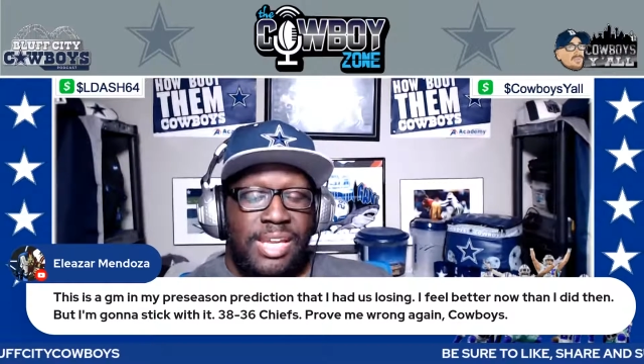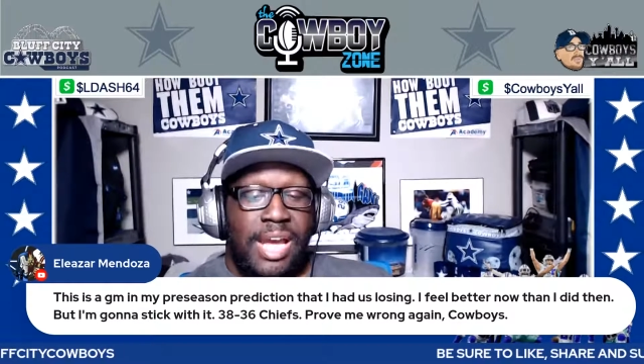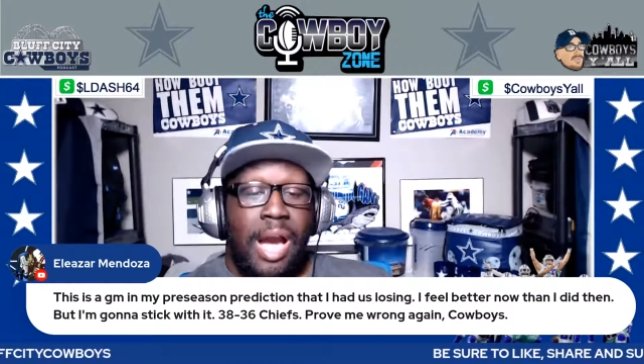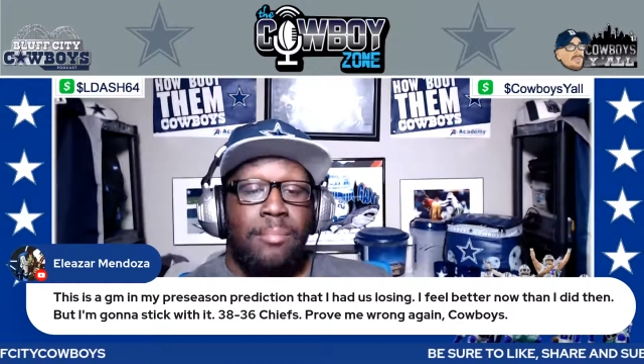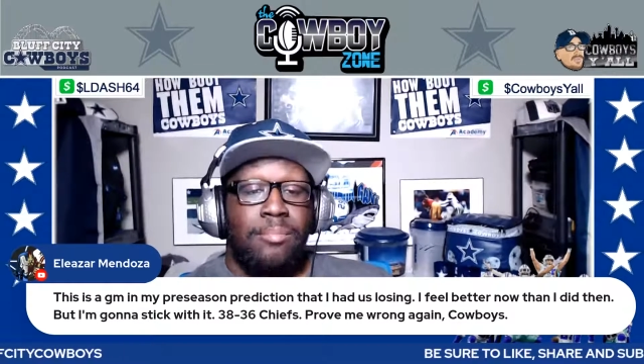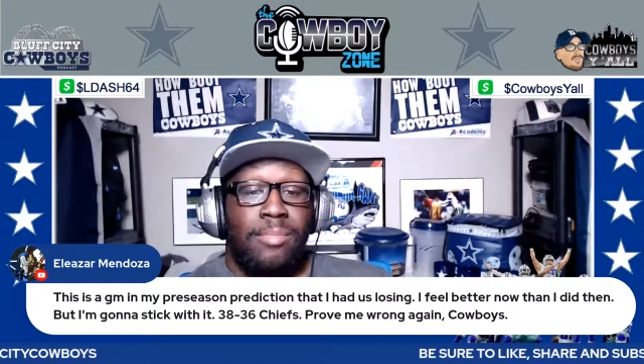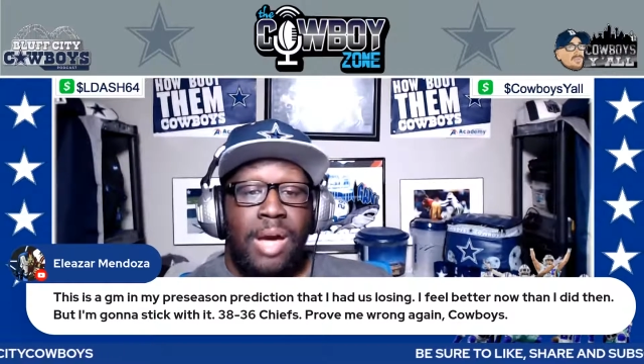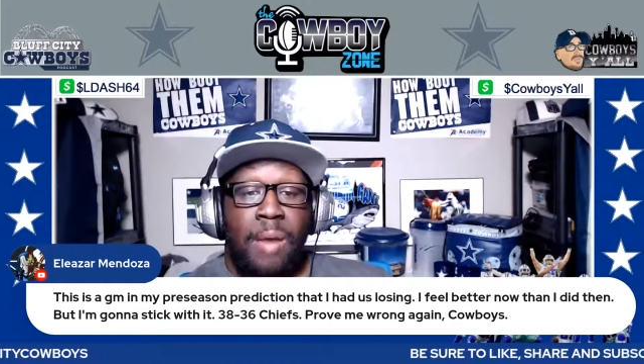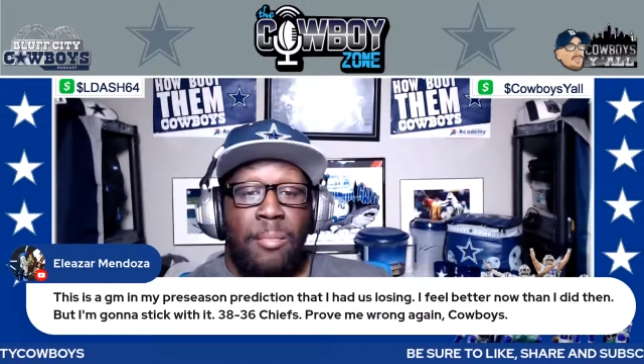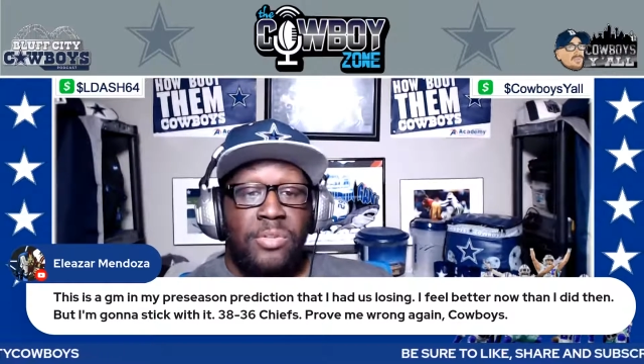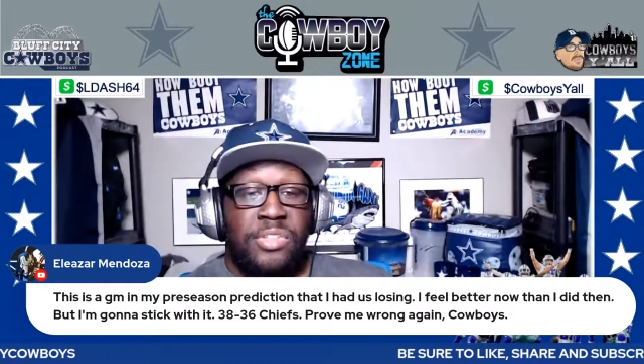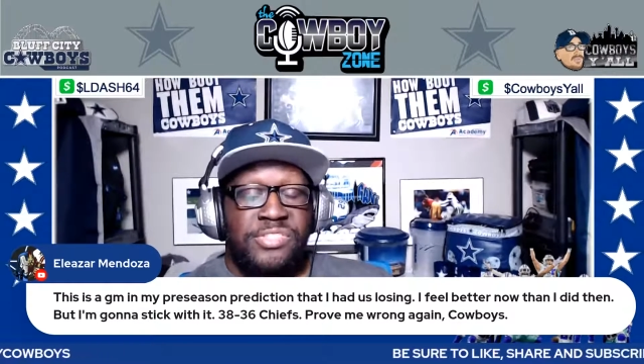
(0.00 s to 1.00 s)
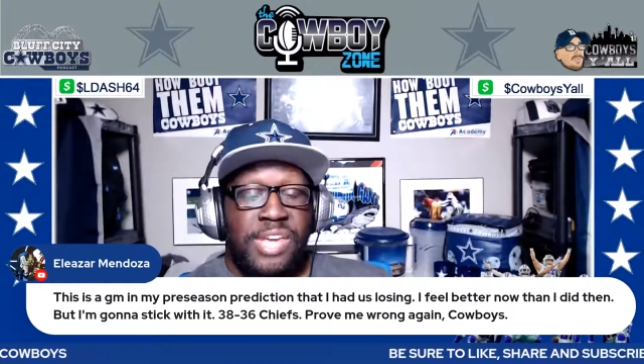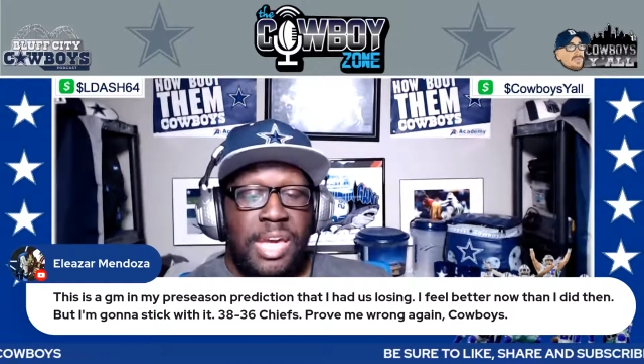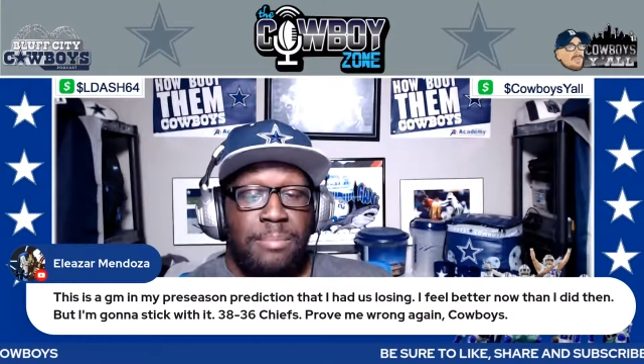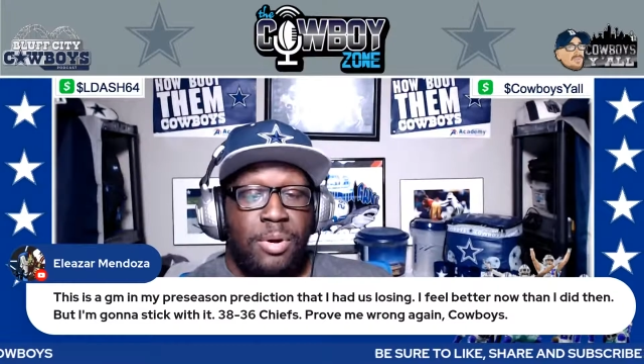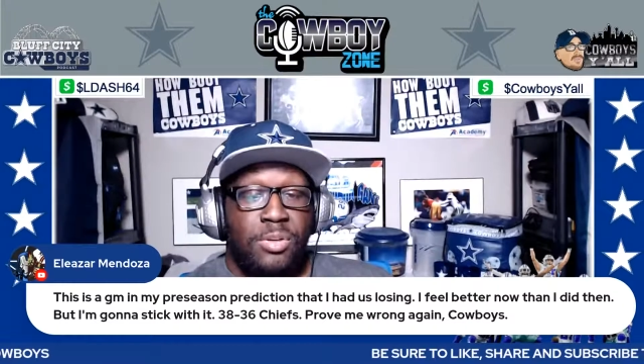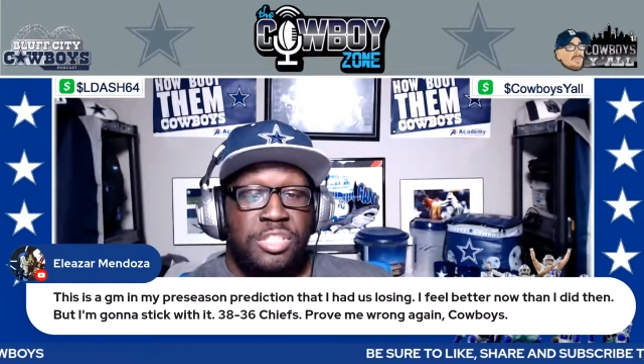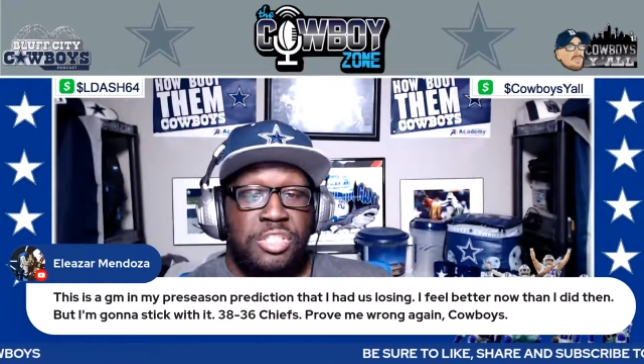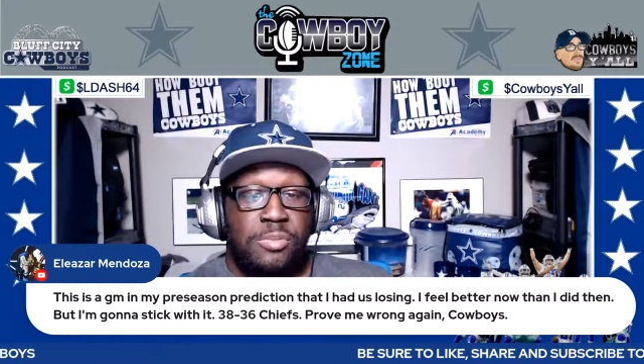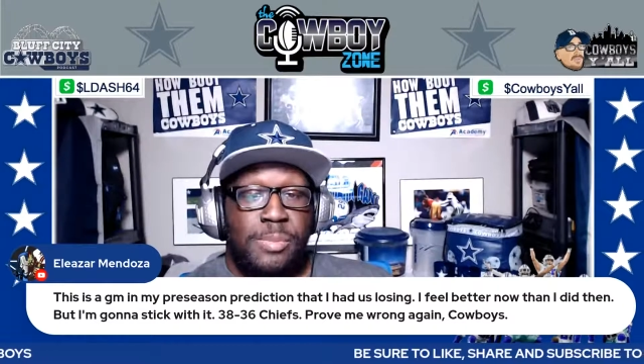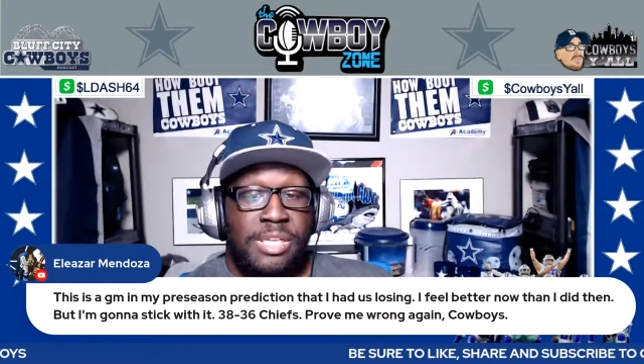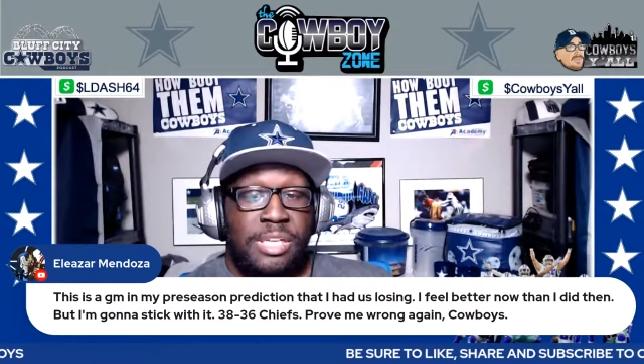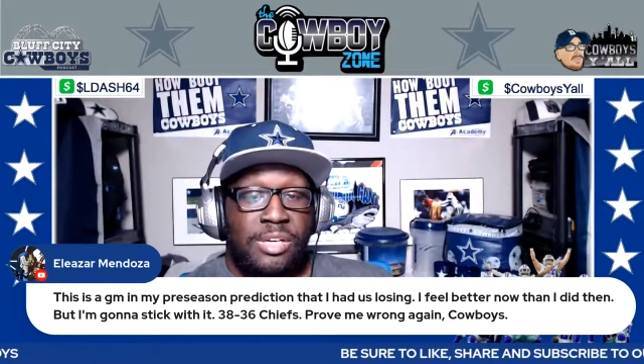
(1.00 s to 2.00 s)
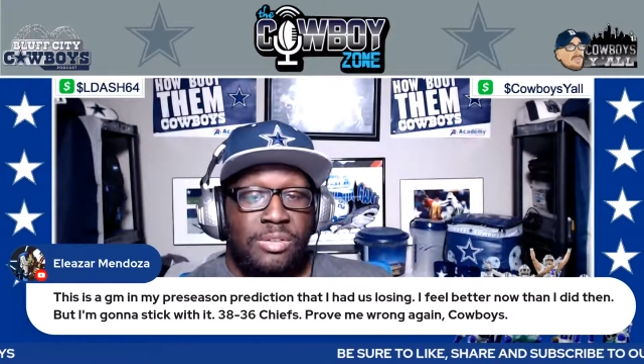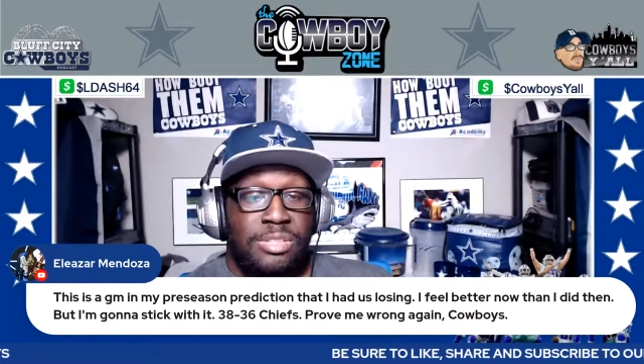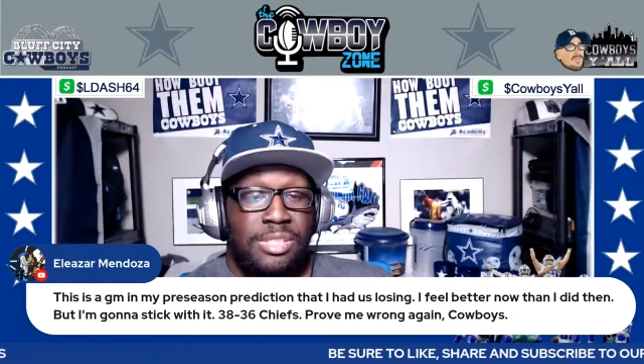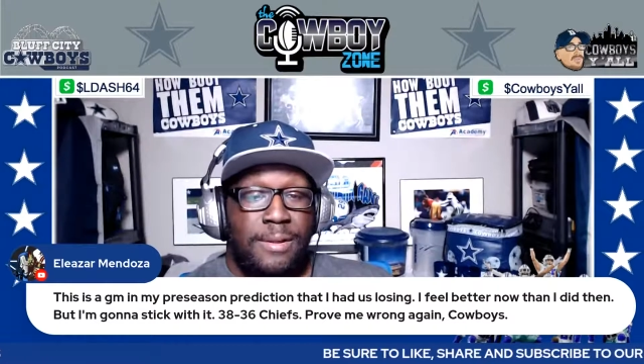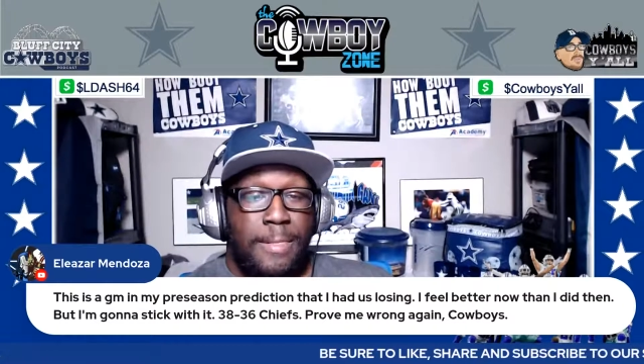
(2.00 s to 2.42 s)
I'm on the same boat as you, Mendoza.